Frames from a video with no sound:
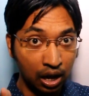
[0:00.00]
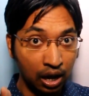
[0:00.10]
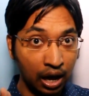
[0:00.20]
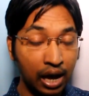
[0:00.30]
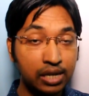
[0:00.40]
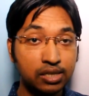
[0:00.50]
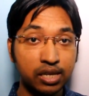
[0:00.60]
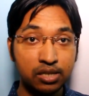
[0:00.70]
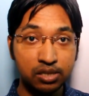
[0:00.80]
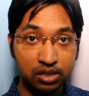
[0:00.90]
high
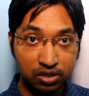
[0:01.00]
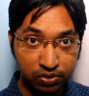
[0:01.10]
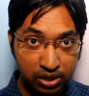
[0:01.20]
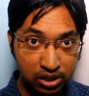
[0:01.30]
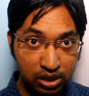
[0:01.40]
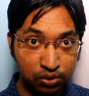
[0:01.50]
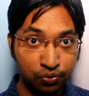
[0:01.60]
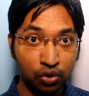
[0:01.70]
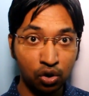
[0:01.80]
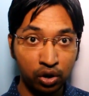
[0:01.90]
sensitivity
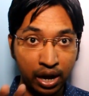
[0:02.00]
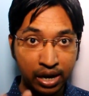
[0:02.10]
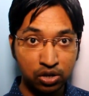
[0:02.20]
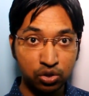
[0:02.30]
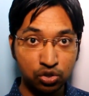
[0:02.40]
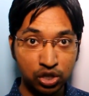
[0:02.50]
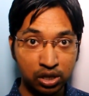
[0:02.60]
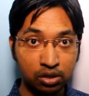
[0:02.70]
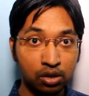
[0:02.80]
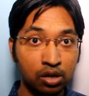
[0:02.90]
for
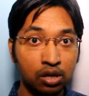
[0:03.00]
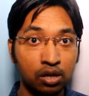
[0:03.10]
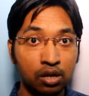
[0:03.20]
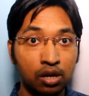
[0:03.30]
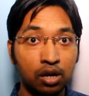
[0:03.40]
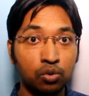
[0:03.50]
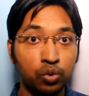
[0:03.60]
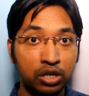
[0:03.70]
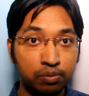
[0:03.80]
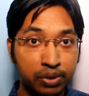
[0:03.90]
androgen
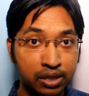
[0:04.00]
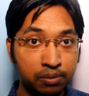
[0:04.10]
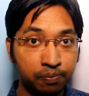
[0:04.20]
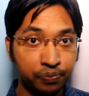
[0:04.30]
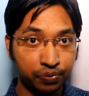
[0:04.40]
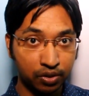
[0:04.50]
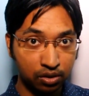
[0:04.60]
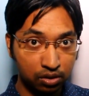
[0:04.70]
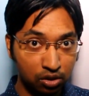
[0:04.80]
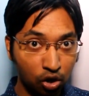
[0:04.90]
will be
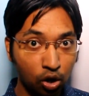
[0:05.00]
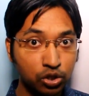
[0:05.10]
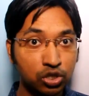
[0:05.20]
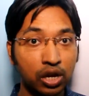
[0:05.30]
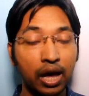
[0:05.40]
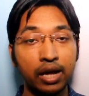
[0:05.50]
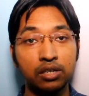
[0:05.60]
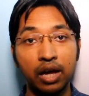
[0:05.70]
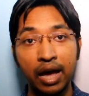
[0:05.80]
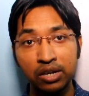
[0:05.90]
lost,
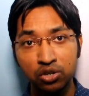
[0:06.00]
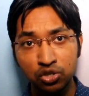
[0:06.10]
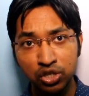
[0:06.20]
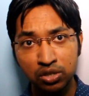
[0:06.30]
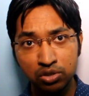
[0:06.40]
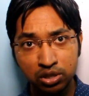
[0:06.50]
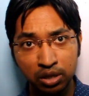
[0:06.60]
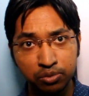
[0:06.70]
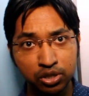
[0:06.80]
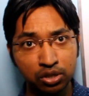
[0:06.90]
and androgen
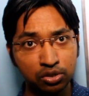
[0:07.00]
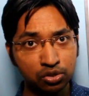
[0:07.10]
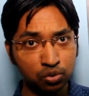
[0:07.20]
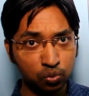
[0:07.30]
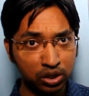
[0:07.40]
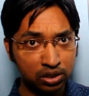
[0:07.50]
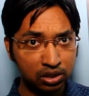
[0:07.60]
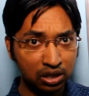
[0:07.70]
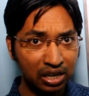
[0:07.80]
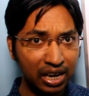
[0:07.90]
receptors
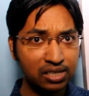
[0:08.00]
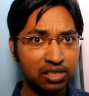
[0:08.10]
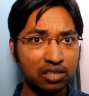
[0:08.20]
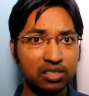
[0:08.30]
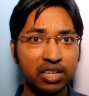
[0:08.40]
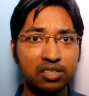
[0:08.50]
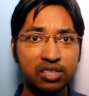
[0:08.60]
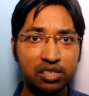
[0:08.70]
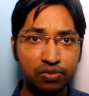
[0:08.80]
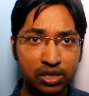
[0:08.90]
with less
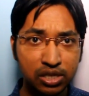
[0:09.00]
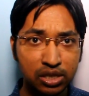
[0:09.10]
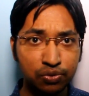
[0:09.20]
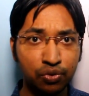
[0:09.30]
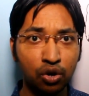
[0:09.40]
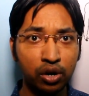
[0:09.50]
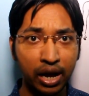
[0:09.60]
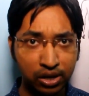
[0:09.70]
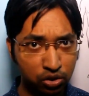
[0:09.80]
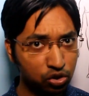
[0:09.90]
sensitivity for
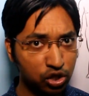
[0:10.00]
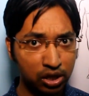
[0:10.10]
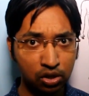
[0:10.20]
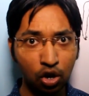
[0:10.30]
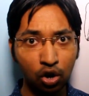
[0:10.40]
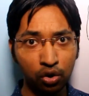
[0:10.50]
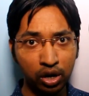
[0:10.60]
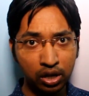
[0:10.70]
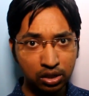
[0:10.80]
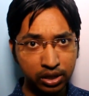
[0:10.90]
androgen or
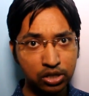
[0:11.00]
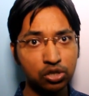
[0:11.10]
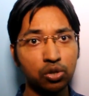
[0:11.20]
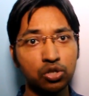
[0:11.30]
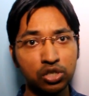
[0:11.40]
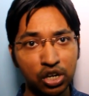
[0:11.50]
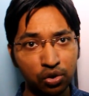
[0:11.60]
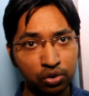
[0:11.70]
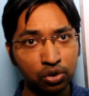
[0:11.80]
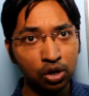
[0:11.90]

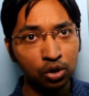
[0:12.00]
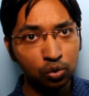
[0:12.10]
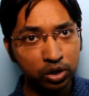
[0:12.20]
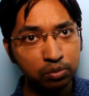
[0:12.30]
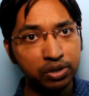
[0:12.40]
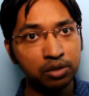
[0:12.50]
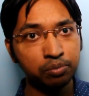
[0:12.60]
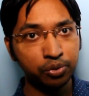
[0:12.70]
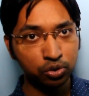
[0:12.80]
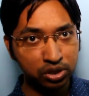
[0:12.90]
testosterone will be
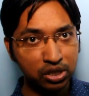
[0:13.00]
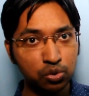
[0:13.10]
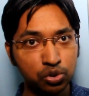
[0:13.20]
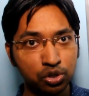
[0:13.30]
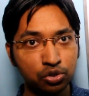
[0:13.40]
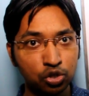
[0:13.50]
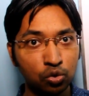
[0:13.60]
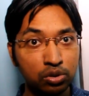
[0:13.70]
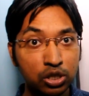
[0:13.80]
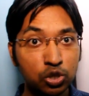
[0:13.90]
produced. So
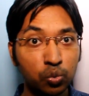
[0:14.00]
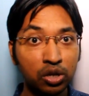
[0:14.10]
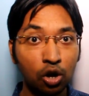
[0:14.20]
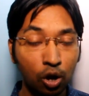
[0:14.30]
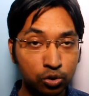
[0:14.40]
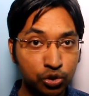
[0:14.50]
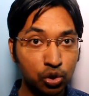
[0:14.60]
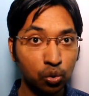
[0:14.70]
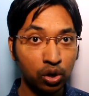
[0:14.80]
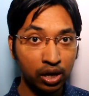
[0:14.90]
this will
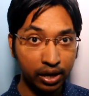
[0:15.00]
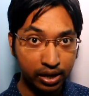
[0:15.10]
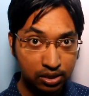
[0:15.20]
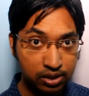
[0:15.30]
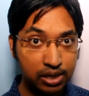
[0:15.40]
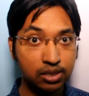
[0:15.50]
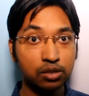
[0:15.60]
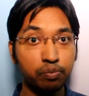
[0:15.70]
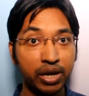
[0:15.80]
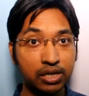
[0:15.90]
also
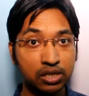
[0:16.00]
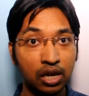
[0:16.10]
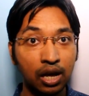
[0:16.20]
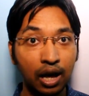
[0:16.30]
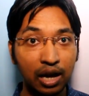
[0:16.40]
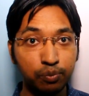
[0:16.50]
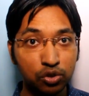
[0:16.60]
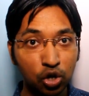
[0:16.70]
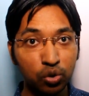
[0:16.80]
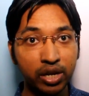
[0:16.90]
exacerbate
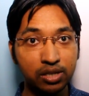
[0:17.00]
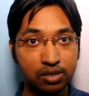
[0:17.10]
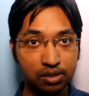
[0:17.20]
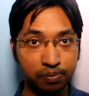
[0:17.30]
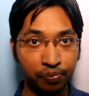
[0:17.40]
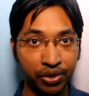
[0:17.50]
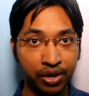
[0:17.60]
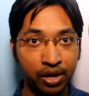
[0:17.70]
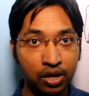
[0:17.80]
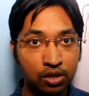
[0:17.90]
hypogonadism.
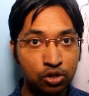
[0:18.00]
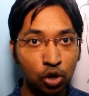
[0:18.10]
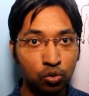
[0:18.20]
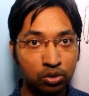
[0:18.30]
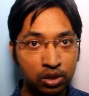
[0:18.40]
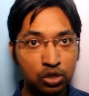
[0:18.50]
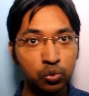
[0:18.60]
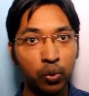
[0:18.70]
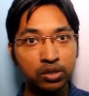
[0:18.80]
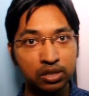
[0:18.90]
So this
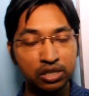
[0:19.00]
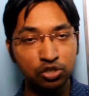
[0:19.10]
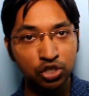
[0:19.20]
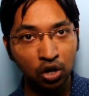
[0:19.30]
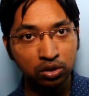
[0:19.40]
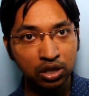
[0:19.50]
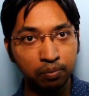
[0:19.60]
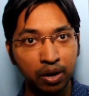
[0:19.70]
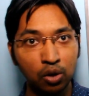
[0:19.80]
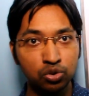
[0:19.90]
was in short
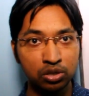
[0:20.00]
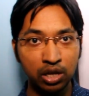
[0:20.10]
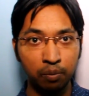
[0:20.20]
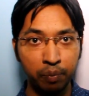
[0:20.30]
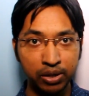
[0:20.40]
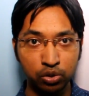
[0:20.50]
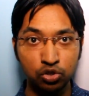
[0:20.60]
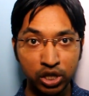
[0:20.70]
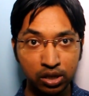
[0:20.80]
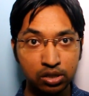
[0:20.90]
about the
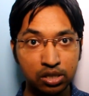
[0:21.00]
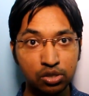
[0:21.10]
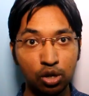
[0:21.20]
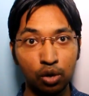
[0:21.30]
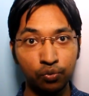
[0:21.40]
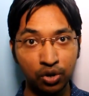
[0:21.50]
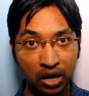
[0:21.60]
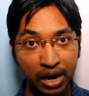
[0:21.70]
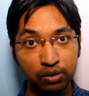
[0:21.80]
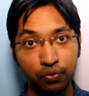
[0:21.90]
pathogenesis of
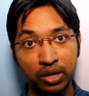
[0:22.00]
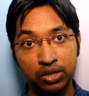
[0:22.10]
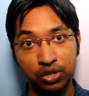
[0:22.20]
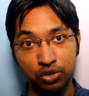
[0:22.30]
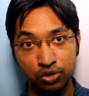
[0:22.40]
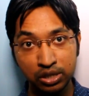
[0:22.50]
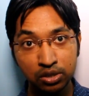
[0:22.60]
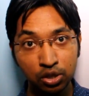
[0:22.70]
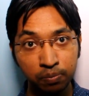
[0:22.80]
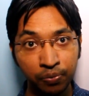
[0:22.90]
Klinefelter
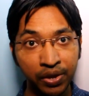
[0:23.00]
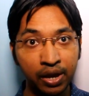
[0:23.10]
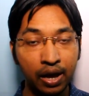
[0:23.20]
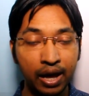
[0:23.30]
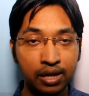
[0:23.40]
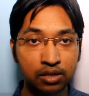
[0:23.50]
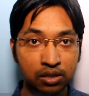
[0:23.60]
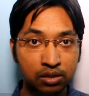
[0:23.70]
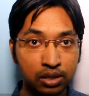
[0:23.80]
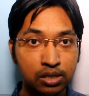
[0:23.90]
syndrome, and
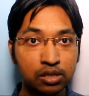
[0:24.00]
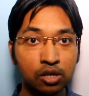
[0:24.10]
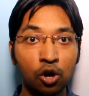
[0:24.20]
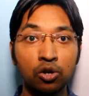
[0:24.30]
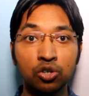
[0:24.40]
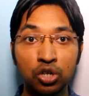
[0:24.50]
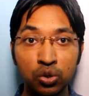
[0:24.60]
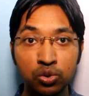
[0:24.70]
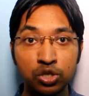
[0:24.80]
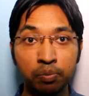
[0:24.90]
this
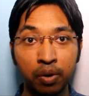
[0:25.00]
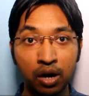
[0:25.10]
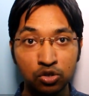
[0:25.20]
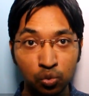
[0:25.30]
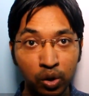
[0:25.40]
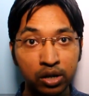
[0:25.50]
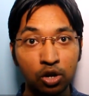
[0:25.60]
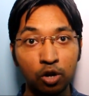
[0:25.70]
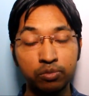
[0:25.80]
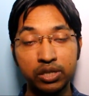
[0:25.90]
concludes part one
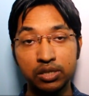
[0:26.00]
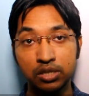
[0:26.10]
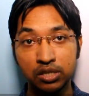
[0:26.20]
of this